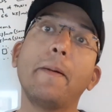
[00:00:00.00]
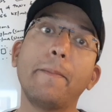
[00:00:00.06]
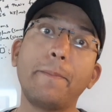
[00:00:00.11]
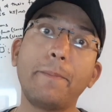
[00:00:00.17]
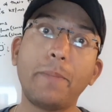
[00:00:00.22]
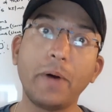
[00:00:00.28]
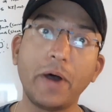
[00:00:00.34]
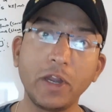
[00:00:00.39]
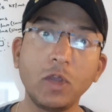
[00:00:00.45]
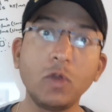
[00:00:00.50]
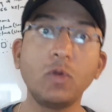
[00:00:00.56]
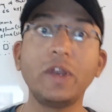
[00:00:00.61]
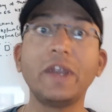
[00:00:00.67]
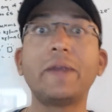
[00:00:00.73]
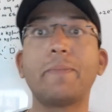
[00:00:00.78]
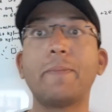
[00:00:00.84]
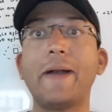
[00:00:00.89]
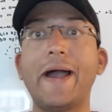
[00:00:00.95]
per
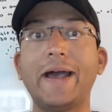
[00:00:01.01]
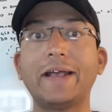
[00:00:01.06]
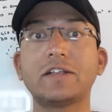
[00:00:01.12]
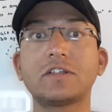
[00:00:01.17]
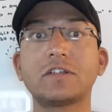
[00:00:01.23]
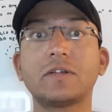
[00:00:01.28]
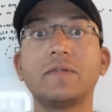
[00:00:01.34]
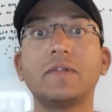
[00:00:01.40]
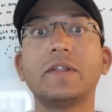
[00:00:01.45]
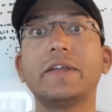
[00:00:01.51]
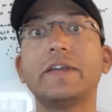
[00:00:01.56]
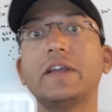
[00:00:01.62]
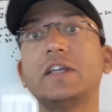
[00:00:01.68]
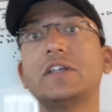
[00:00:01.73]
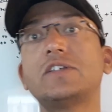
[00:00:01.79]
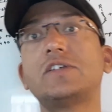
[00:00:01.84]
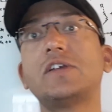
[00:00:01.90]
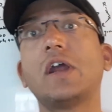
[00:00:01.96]
unit mass
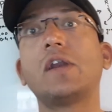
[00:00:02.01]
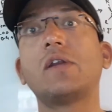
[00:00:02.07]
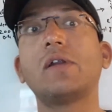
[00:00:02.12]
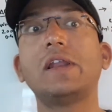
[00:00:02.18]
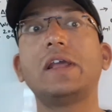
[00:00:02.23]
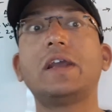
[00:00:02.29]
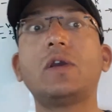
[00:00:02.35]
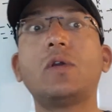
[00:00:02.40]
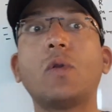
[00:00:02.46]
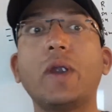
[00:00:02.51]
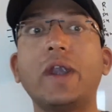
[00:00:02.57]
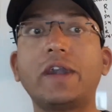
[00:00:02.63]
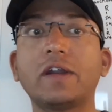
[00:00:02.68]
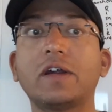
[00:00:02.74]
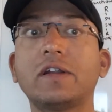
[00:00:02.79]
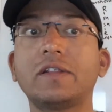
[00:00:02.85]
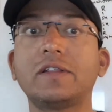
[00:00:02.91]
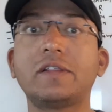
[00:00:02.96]
is generally
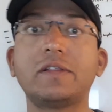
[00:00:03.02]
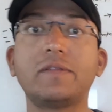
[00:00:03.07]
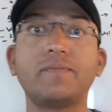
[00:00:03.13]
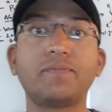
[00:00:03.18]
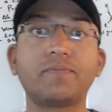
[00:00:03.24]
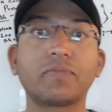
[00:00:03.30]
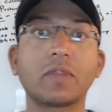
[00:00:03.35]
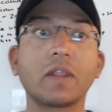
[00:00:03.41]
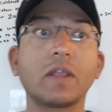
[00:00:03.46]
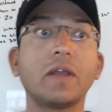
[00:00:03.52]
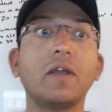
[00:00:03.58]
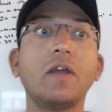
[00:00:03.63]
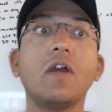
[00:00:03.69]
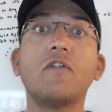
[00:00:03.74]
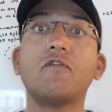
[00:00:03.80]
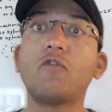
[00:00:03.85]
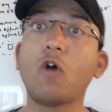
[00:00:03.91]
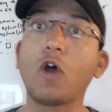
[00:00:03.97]
greater
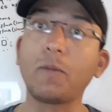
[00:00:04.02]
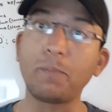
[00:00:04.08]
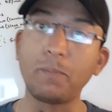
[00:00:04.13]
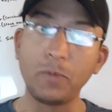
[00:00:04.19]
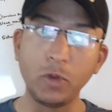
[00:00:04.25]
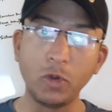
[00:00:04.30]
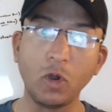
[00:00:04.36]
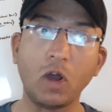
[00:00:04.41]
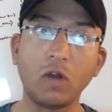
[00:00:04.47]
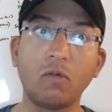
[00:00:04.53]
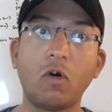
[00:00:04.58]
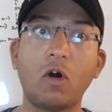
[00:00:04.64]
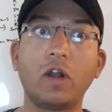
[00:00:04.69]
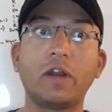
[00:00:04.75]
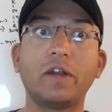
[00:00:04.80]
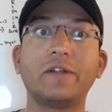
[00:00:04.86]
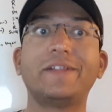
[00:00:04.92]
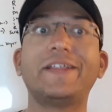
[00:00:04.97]
for pure
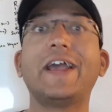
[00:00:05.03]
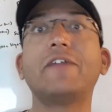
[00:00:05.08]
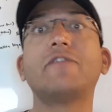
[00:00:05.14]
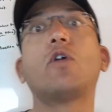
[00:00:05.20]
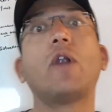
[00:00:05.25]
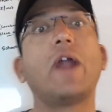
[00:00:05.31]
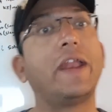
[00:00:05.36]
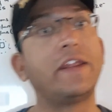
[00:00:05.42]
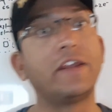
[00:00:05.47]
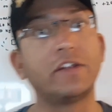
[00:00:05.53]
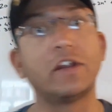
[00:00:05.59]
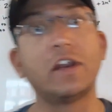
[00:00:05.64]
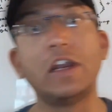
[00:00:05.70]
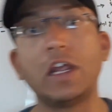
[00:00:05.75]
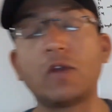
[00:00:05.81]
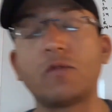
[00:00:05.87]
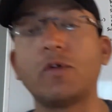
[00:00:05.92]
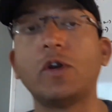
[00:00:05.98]
water than for any other
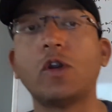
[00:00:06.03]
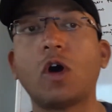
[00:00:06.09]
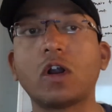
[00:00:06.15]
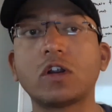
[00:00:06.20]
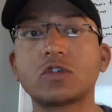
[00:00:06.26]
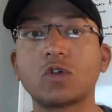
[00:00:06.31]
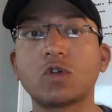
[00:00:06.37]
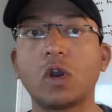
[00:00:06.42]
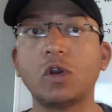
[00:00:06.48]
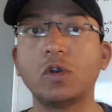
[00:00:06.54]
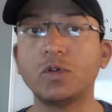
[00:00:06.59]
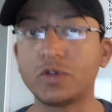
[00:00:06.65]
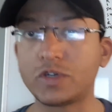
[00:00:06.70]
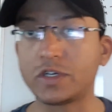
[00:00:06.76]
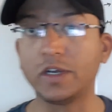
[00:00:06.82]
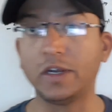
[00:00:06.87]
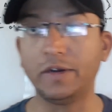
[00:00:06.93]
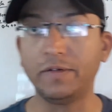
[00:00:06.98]
liquid or
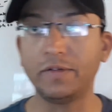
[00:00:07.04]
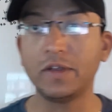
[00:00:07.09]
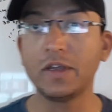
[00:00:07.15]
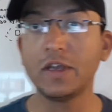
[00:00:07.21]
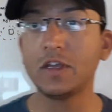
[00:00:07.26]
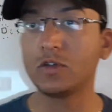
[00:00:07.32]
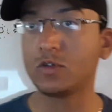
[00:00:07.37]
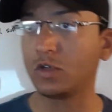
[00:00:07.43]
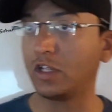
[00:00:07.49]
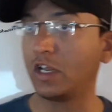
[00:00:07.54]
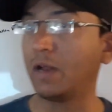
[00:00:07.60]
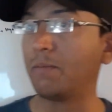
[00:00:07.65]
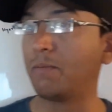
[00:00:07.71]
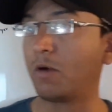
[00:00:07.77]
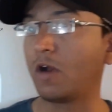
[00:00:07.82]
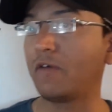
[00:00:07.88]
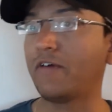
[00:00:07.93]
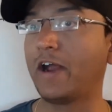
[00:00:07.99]
solution. So the
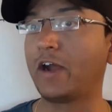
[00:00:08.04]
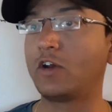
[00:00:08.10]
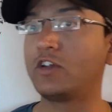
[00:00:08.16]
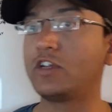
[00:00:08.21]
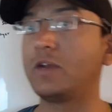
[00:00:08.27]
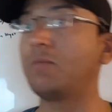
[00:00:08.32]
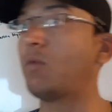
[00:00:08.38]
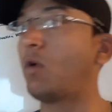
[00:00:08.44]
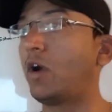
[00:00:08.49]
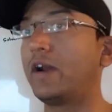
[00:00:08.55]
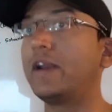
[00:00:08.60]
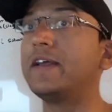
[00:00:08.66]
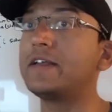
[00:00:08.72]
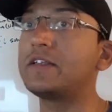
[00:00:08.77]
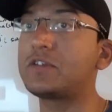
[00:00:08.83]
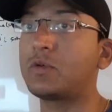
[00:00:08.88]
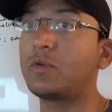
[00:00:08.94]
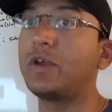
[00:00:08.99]
number of hydrogen bond
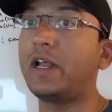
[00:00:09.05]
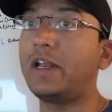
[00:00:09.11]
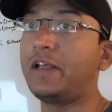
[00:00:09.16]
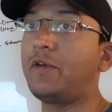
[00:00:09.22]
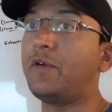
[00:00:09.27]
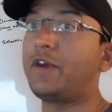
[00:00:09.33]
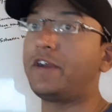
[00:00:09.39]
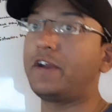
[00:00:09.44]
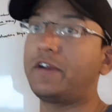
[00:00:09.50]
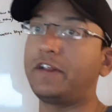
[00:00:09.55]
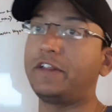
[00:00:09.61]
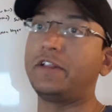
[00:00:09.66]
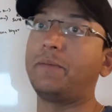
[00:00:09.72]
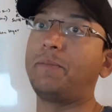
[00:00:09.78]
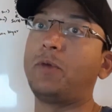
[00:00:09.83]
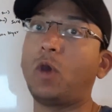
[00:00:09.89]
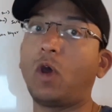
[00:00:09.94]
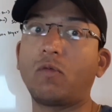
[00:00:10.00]
is really greater in the
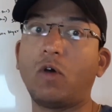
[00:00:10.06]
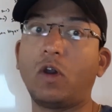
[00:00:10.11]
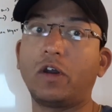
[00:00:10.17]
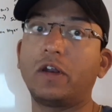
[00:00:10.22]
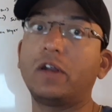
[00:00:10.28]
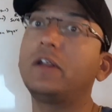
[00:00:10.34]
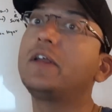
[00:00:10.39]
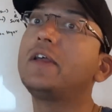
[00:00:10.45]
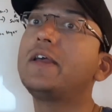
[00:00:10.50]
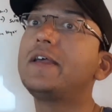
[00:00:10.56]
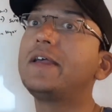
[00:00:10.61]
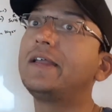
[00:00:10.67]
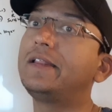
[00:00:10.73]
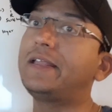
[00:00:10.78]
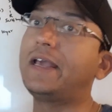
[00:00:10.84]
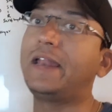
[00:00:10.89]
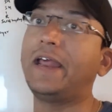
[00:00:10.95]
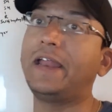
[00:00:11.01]
pure water
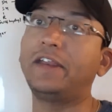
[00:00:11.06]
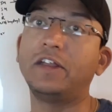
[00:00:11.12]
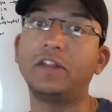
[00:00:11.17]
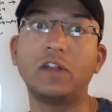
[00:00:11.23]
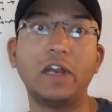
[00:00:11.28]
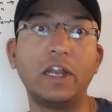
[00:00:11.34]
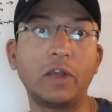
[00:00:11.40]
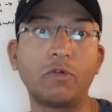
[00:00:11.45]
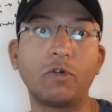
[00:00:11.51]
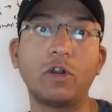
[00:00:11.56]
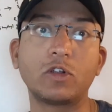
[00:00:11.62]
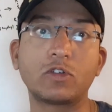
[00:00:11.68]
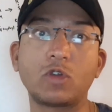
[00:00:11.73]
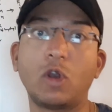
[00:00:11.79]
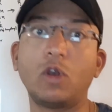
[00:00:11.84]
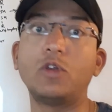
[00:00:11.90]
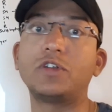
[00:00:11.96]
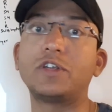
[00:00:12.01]
than any other liquid or
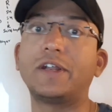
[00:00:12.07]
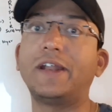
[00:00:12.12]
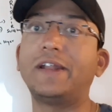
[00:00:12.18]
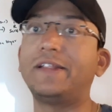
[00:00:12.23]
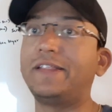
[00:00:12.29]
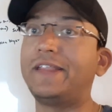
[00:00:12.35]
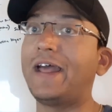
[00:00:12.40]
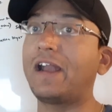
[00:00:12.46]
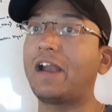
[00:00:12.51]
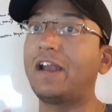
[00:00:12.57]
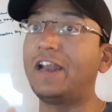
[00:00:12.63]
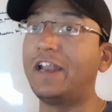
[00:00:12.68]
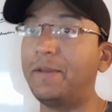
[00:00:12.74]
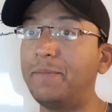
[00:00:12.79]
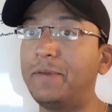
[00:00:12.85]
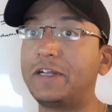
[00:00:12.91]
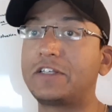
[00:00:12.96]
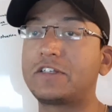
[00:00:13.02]
solution. And there are
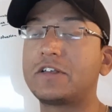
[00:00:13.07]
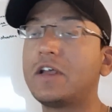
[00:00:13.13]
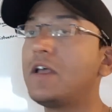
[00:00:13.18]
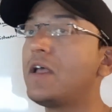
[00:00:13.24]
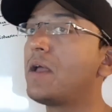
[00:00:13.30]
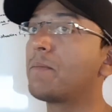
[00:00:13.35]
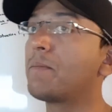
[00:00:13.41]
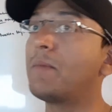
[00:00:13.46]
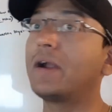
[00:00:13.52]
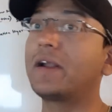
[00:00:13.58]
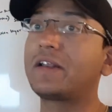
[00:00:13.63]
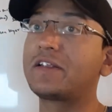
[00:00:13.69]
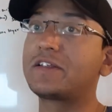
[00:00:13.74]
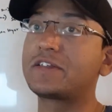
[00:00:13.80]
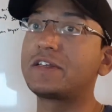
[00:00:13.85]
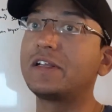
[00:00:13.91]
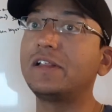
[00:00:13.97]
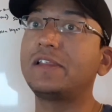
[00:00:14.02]
limits, but
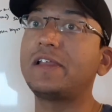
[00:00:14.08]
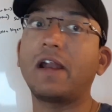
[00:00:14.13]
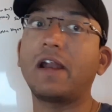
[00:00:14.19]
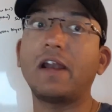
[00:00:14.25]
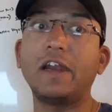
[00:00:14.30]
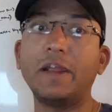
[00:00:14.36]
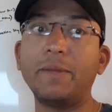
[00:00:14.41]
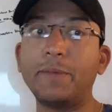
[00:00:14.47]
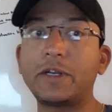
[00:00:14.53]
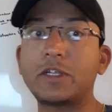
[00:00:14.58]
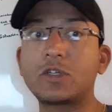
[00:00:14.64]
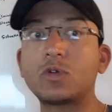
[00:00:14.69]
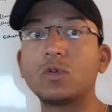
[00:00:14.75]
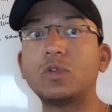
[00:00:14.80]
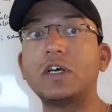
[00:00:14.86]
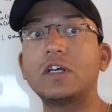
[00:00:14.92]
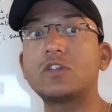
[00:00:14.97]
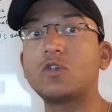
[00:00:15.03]
still there are limits to
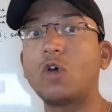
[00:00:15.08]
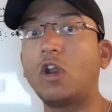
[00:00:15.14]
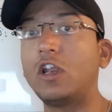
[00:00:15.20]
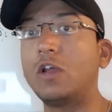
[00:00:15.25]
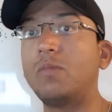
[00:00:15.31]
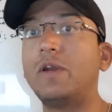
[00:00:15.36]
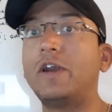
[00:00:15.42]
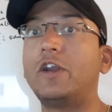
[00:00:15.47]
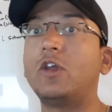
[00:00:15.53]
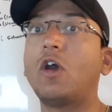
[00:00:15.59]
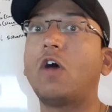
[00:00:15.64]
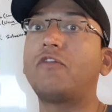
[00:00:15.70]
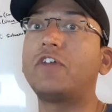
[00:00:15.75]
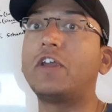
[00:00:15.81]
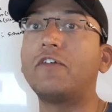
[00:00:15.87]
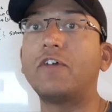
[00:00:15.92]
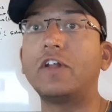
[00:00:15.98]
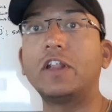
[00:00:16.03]
the solubility of
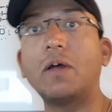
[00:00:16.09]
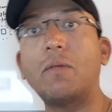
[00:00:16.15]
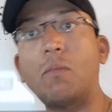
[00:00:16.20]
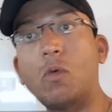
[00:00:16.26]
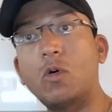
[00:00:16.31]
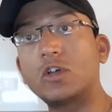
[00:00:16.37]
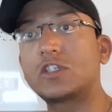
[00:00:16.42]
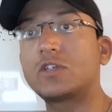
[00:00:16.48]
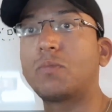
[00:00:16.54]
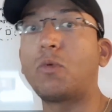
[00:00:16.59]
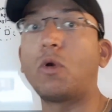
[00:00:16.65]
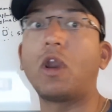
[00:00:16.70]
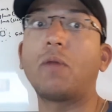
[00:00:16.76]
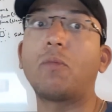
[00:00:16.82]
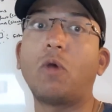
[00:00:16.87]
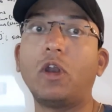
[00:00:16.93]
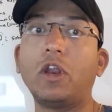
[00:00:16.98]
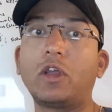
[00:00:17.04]
even the most
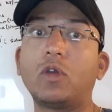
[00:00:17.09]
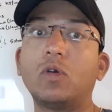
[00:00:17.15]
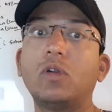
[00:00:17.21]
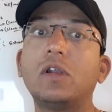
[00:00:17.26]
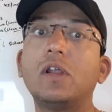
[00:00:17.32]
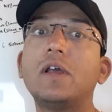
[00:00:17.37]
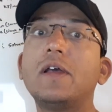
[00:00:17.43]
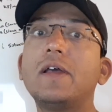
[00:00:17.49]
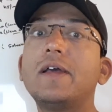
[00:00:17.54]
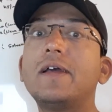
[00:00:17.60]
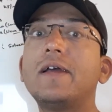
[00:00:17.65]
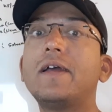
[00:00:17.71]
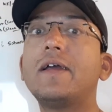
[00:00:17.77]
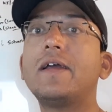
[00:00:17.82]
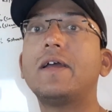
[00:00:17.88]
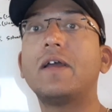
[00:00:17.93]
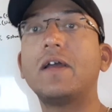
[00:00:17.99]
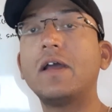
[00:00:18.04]
polar molecule
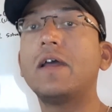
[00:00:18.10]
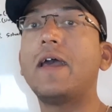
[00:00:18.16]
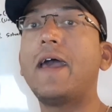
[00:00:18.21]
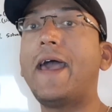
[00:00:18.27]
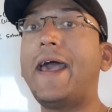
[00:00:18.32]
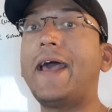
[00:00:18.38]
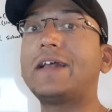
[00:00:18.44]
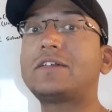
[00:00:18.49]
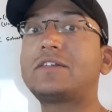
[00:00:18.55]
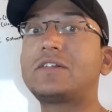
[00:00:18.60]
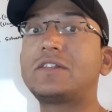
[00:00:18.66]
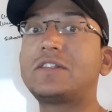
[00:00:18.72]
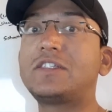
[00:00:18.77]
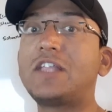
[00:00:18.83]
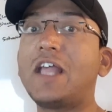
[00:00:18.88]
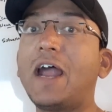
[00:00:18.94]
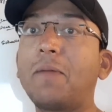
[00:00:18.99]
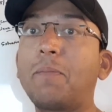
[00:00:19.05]
as
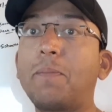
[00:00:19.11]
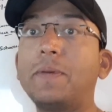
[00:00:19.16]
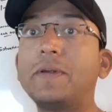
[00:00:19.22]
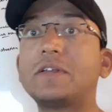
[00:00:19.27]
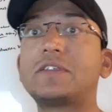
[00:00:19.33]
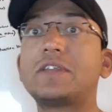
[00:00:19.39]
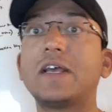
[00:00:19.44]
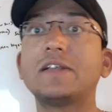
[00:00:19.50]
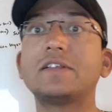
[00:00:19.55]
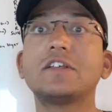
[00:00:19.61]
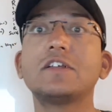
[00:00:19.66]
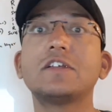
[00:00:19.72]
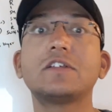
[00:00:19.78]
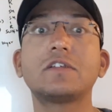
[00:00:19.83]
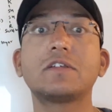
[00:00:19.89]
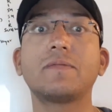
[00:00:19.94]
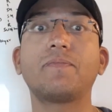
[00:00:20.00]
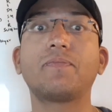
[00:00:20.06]
their
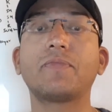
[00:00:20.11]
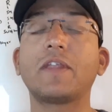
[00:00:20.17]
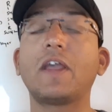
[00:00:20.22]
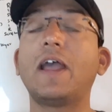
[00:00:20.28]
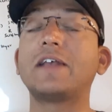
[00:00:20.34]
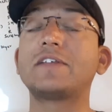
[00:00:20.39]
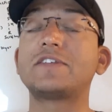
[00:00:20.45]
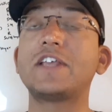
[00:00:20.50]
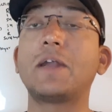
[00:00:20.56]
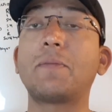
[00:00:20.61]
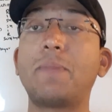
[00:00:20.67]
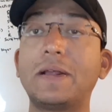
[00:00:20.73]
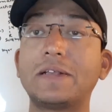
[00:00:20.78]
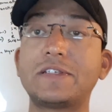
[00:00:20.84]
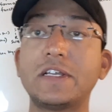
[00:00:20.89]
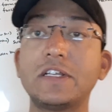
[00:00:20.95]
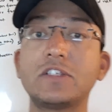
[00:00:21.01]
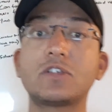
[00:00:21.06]

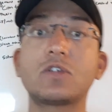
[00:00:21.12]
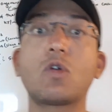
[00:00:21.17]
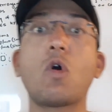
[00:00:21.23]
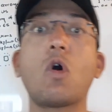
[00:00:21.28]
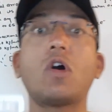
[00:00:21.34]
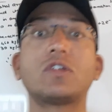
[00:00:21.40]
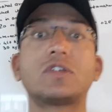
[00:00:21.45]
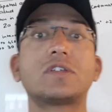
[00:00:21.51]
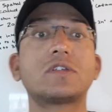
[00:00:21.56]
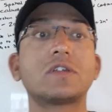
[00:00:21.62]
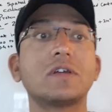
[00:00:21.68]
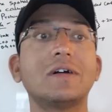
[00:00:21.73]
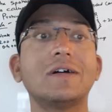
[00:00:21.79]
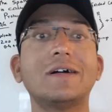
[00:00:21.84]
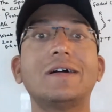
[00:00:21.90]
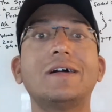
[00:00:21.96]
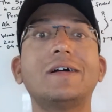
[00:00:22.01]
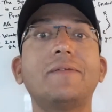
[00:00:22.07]
presence causes
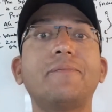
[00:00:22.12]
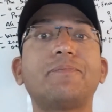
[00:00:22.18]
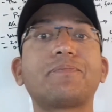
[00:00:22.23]
a